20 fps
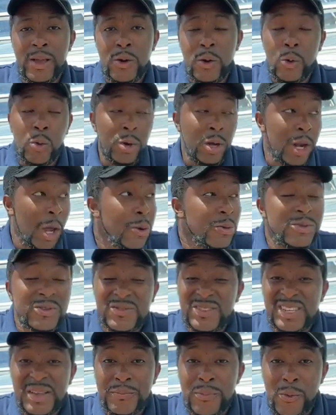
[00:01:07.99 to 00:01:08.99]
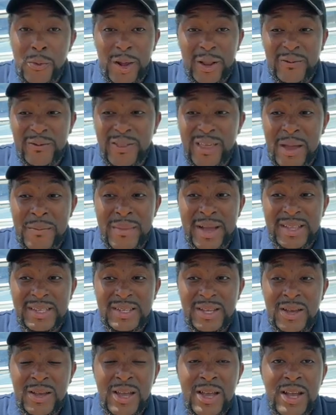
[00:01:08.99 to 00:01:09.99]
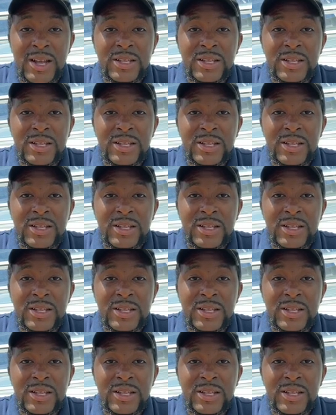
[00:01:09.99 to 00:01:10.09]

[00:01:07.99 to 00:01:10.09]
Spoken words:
or loads of simple ways for that matter,